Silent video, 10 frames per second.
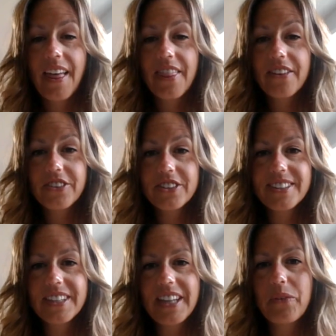The first
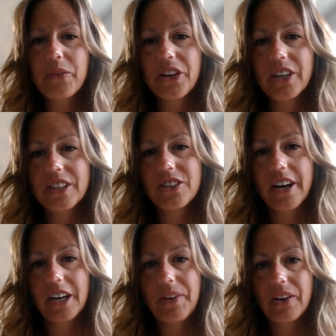thing that we're going to
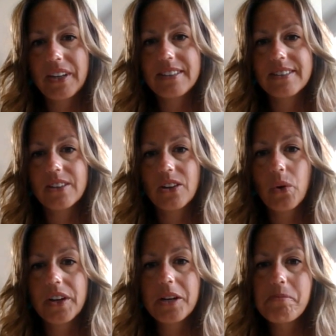talk about is the
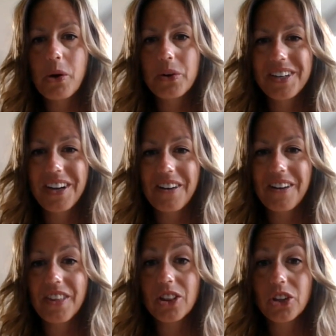core component
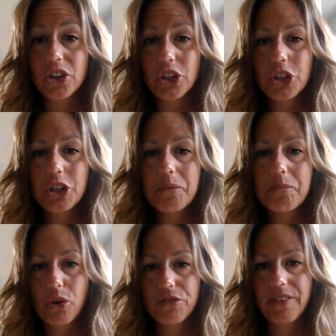of the learner
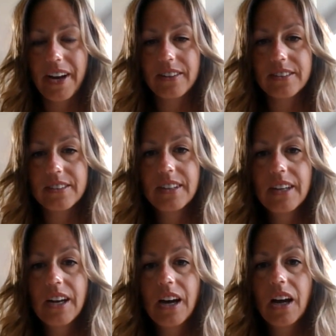profile.
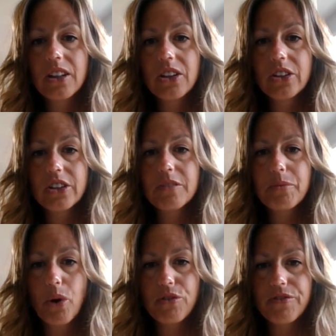A learner
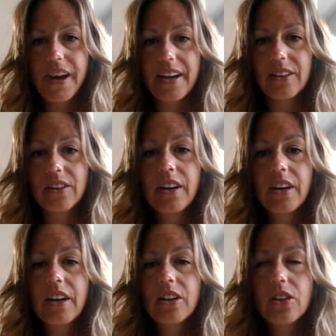profile
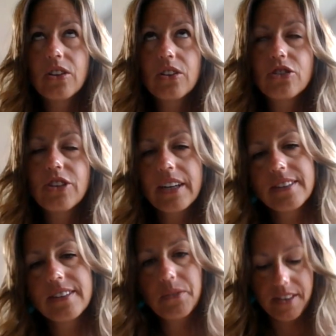
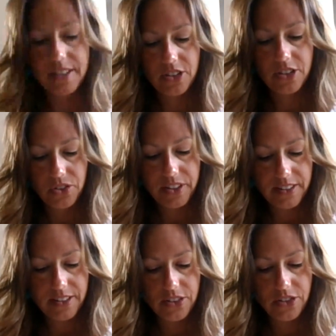checks in with the
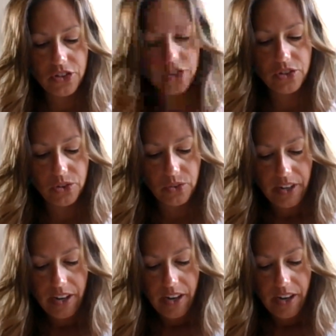students to